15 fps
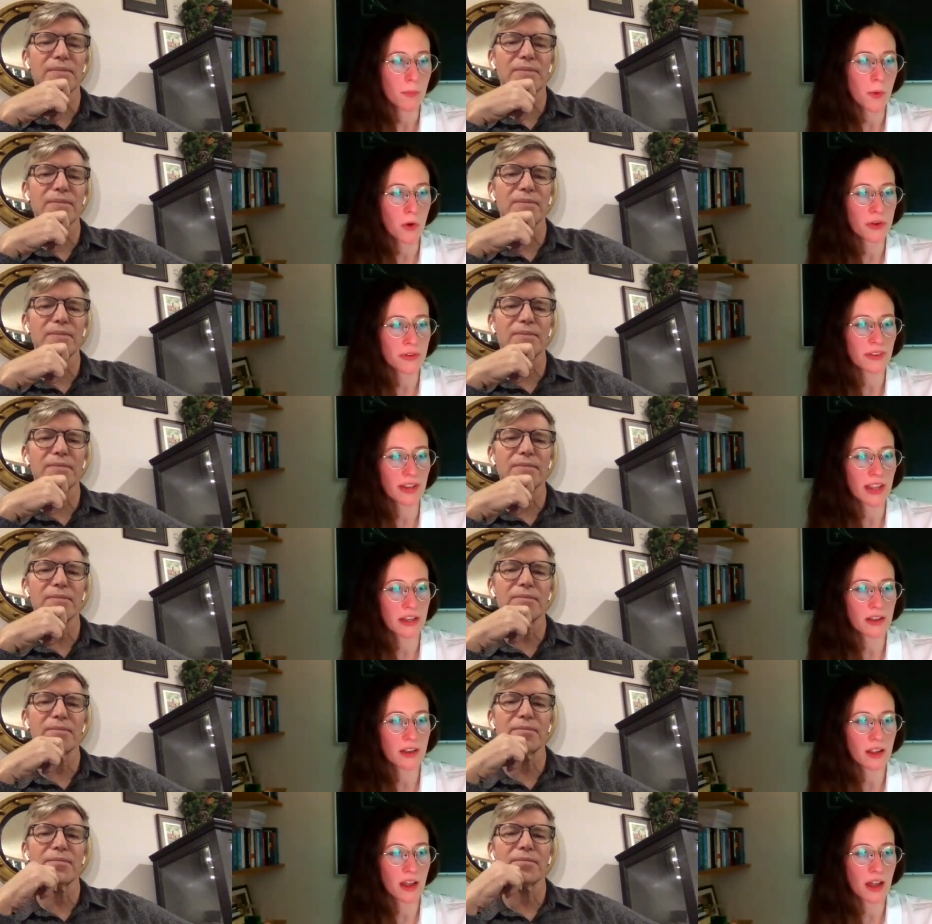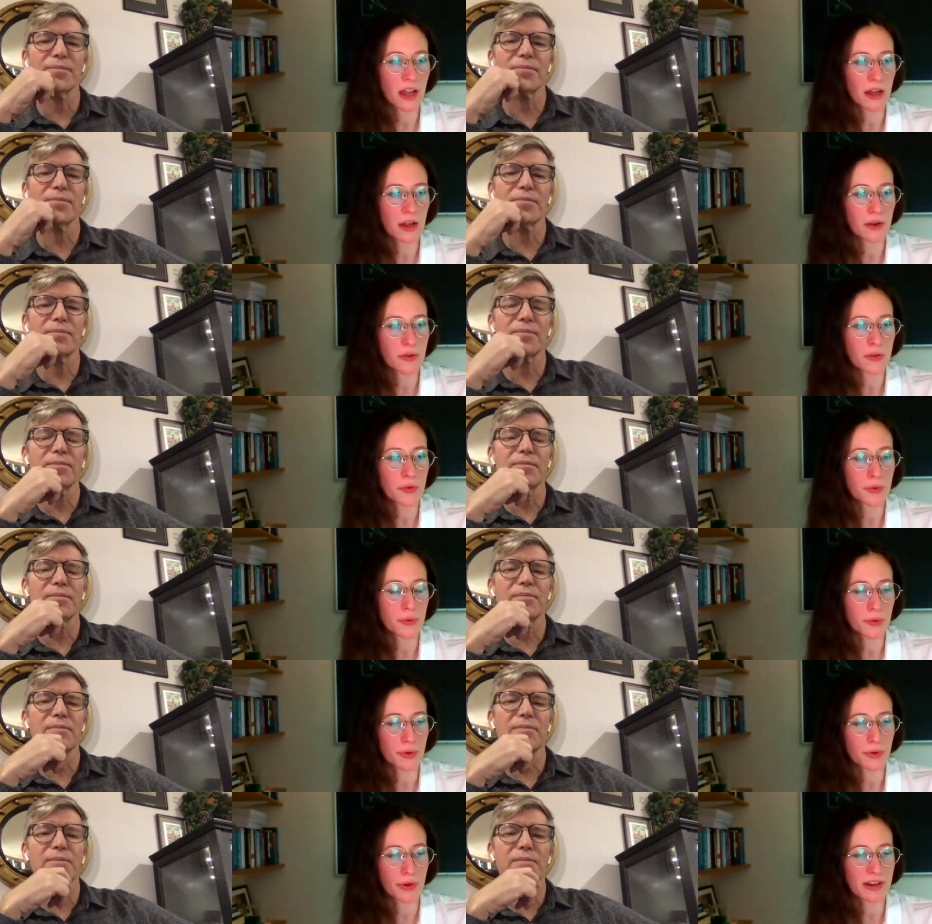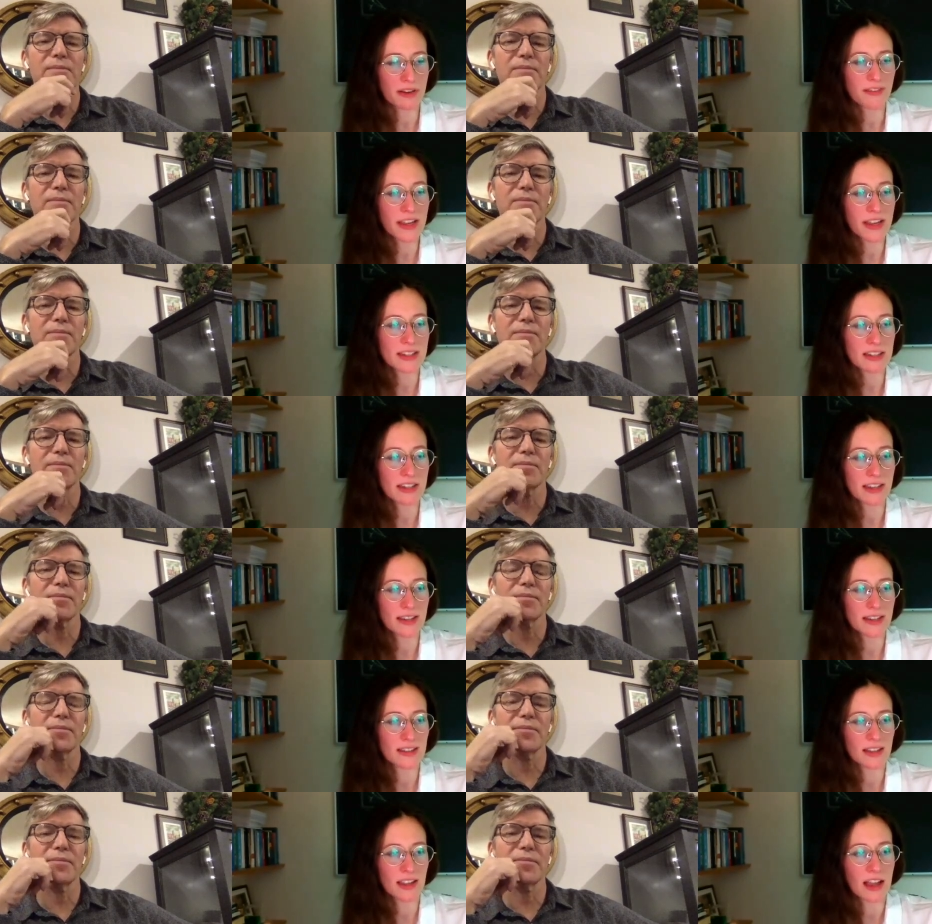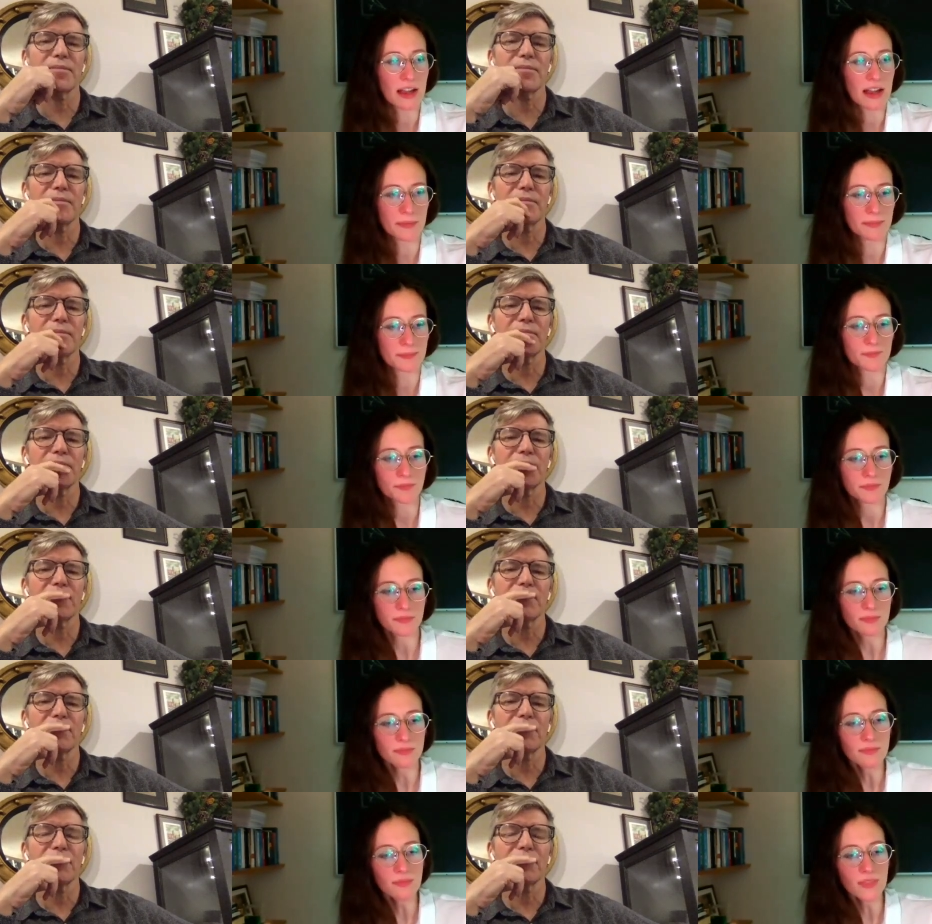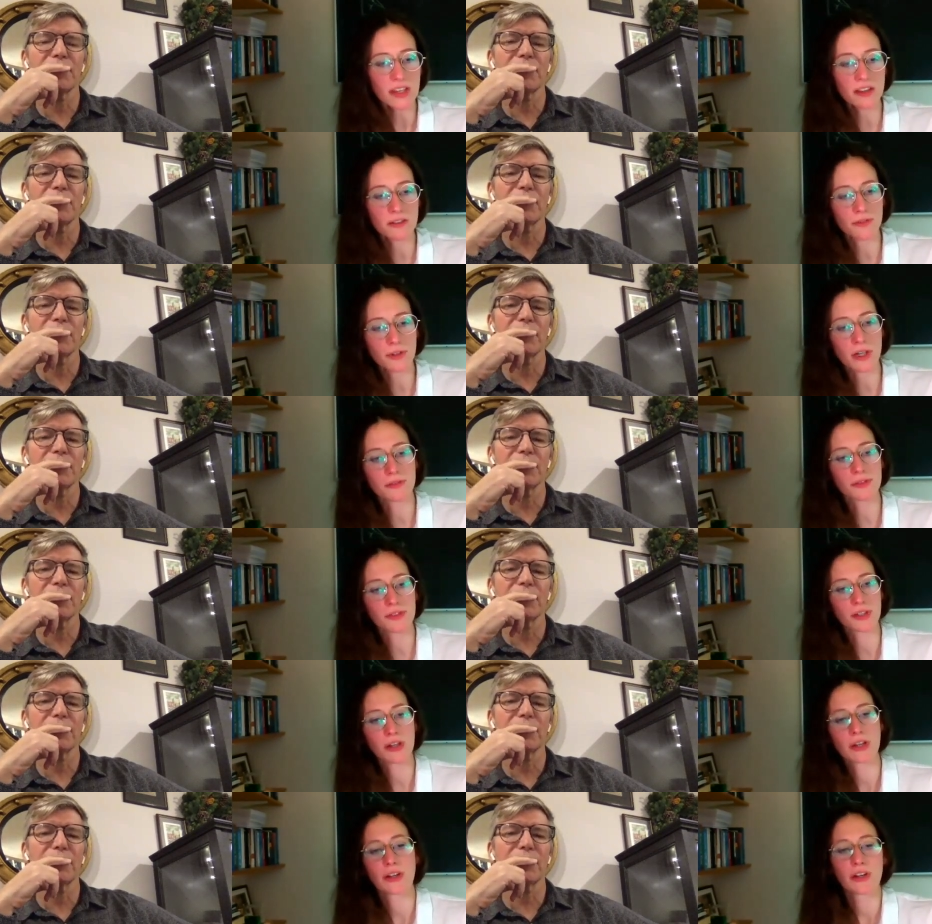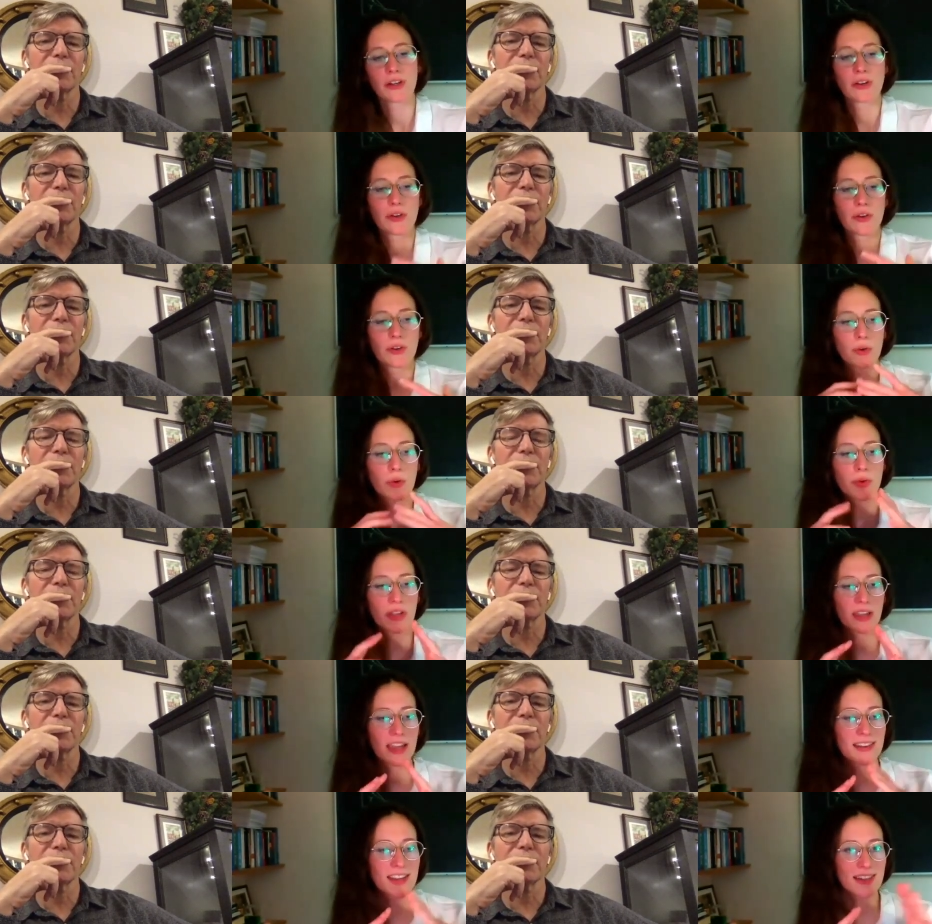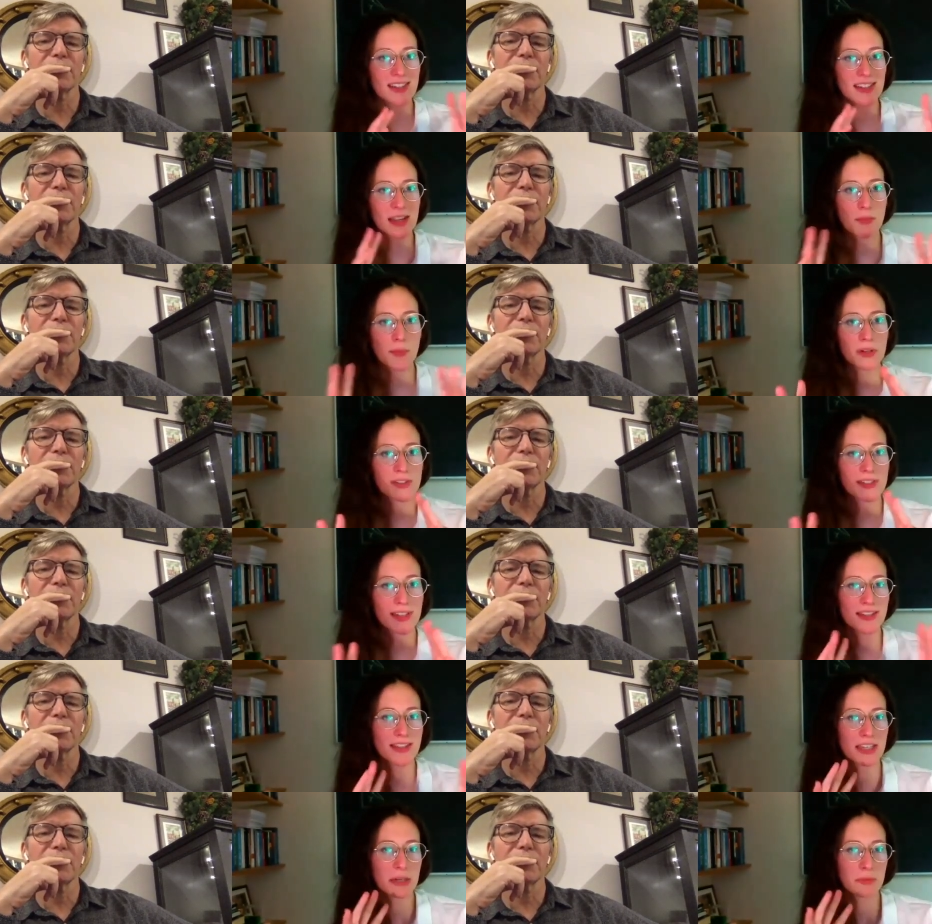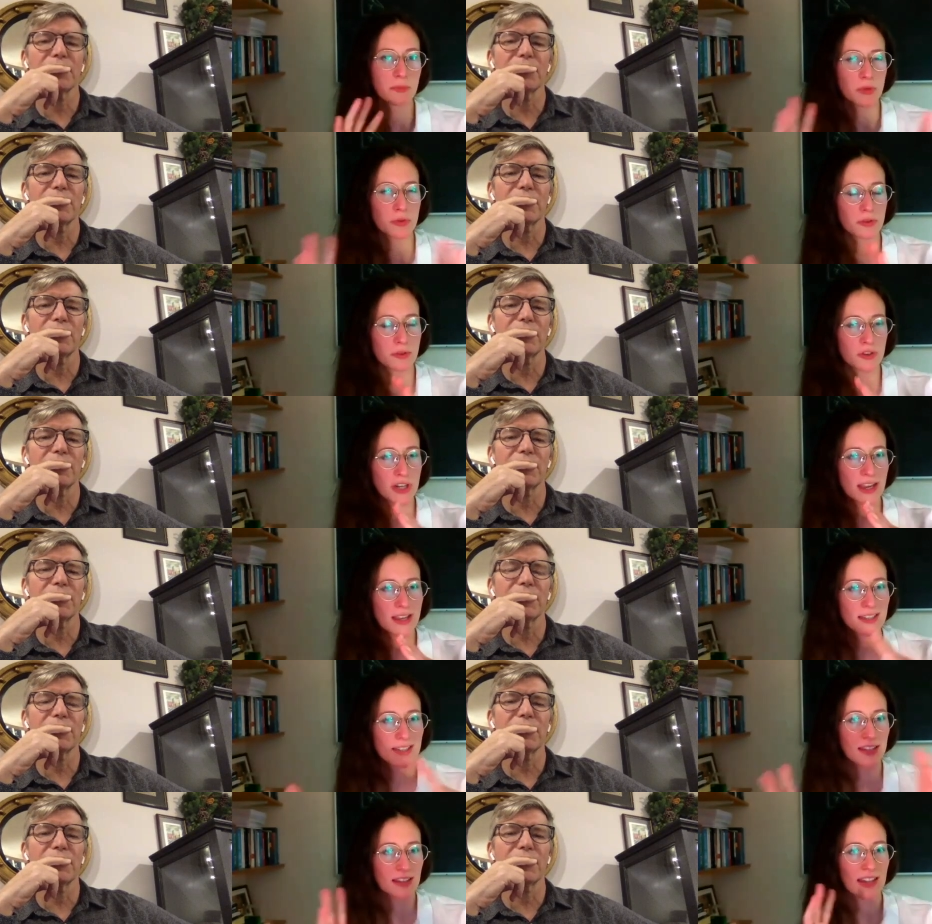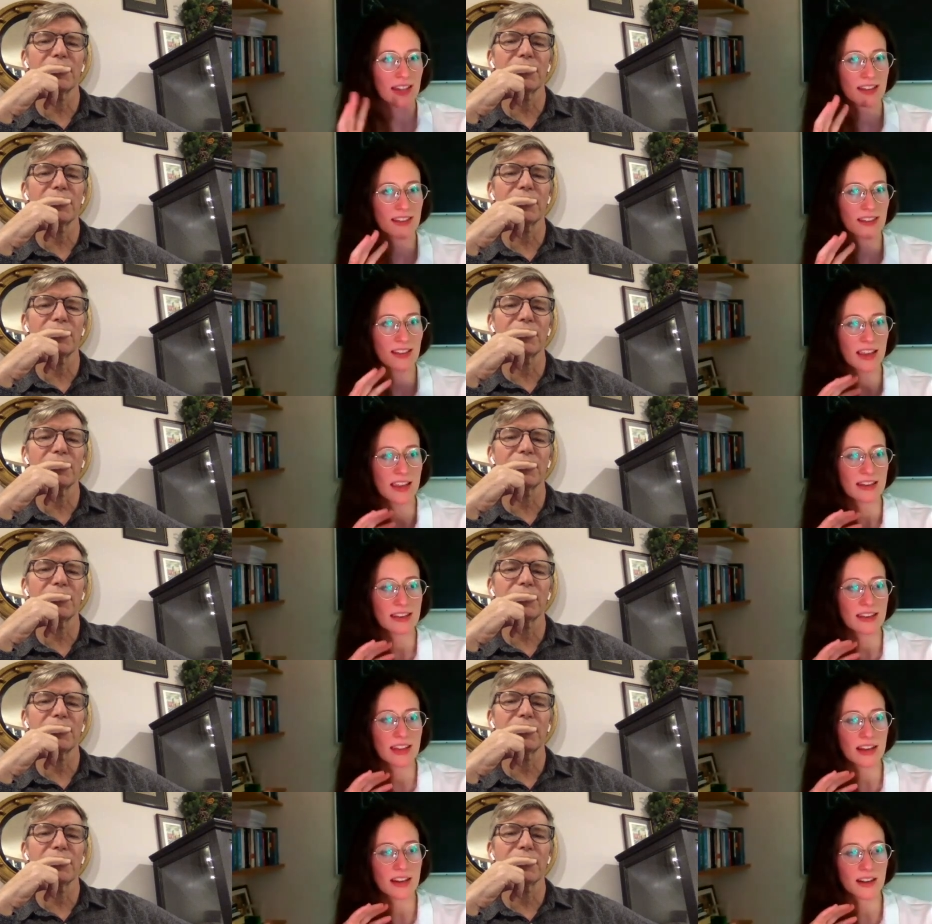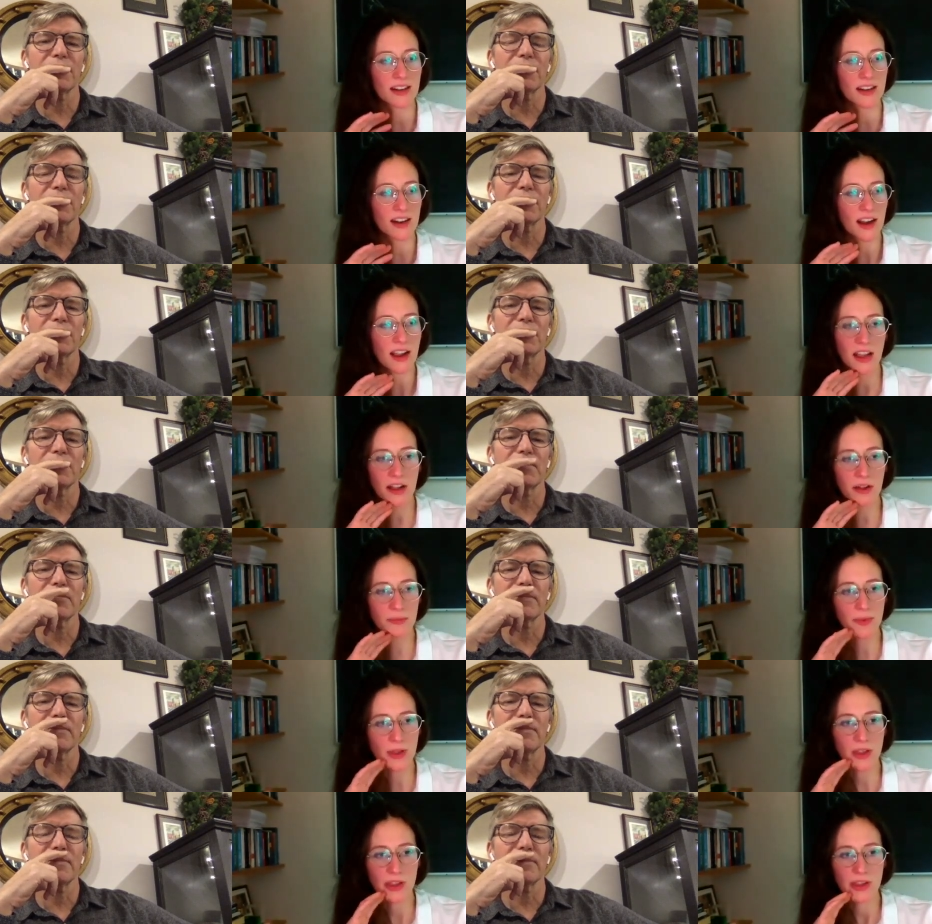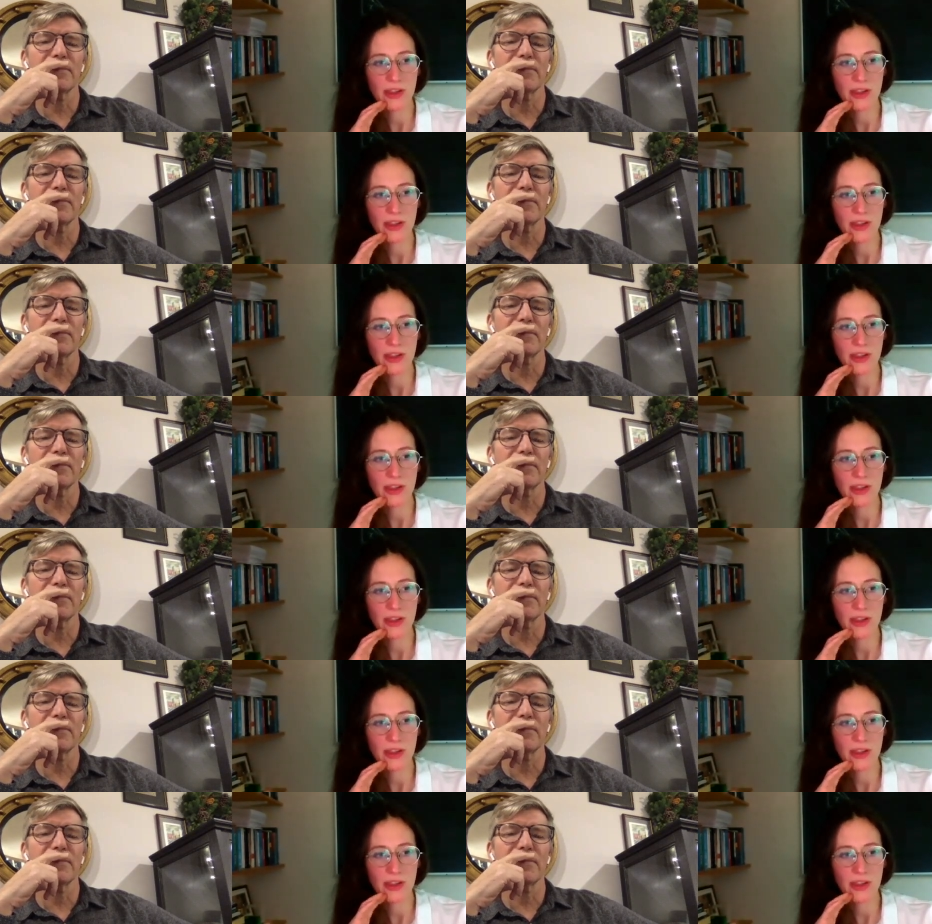Speaker 1: point that uh, your investigate um, involves looking at examples that seem to suggest that there, um,